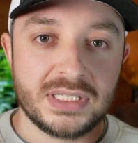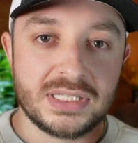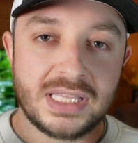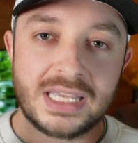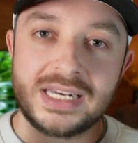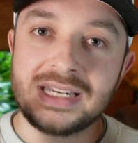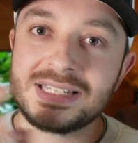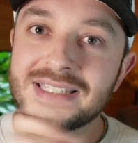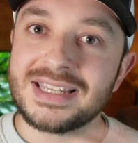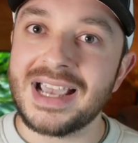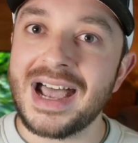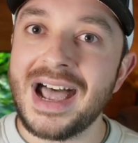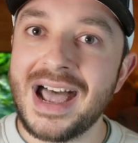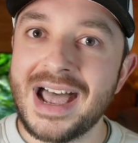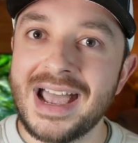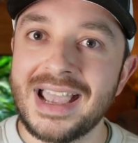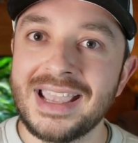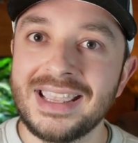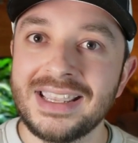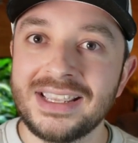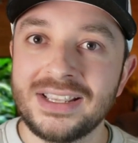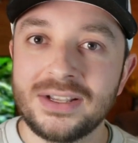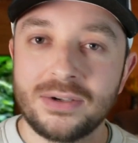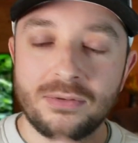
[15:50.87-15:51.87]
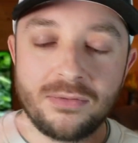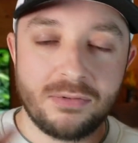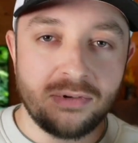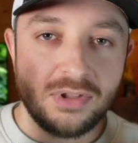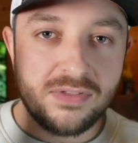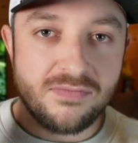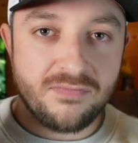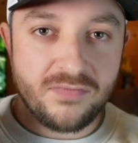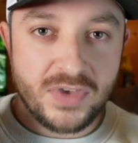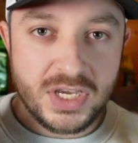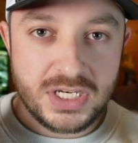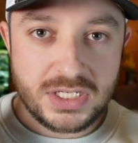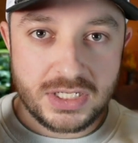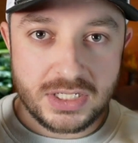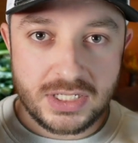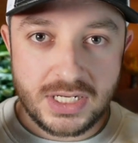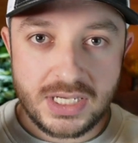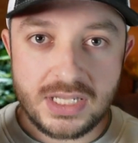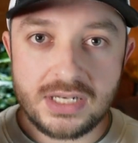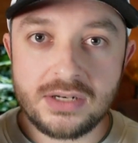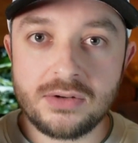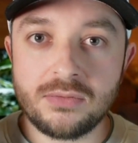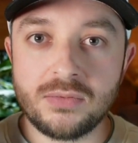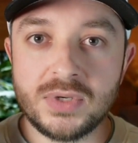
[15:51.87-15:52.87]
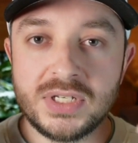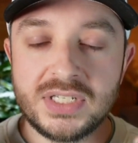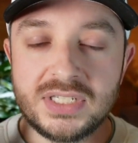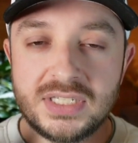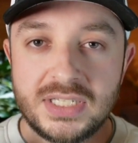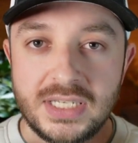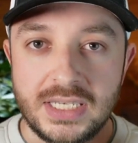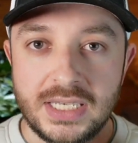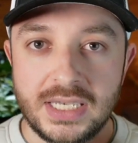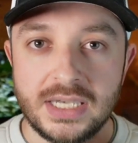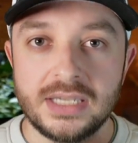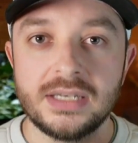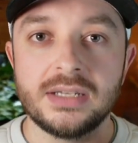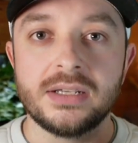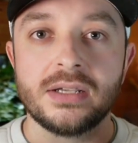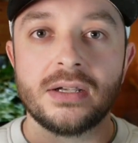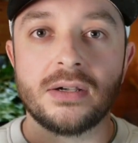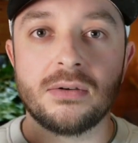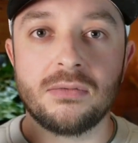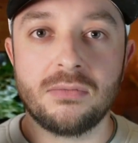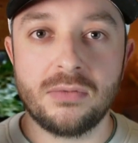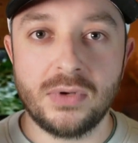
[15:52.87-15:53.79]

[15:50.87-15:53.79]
let it die, we envision it, we see it,